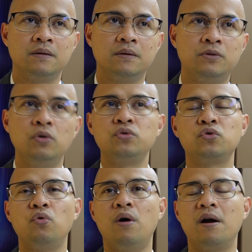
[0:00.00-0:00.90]
those
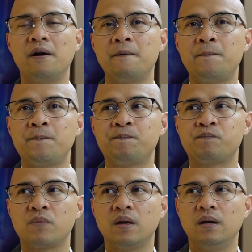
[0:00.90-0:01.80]
who are
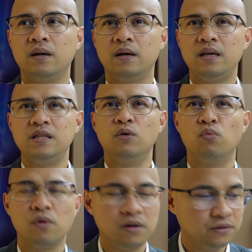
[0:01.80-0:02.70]
in the
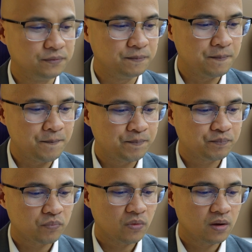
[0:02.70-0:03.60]
world,
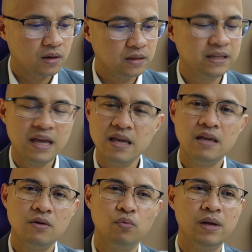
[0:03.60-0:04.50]
they
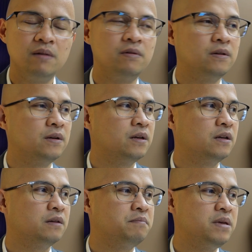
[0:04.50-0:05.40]
will
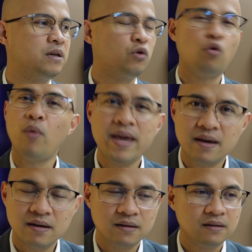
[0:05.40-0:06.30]
be quick
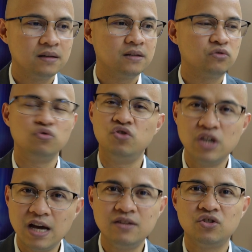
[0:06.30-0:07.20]
to
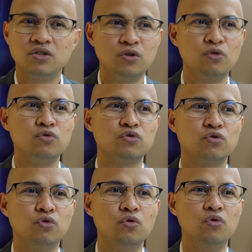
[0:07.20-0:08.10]
judge those
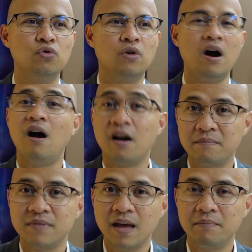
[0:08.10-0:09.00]
who
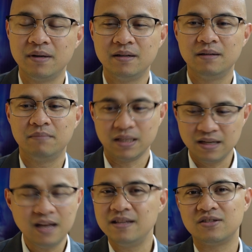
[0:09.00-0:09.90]
harm them. But
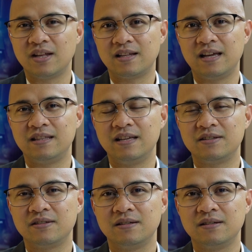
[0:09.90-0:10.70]
God is not like this.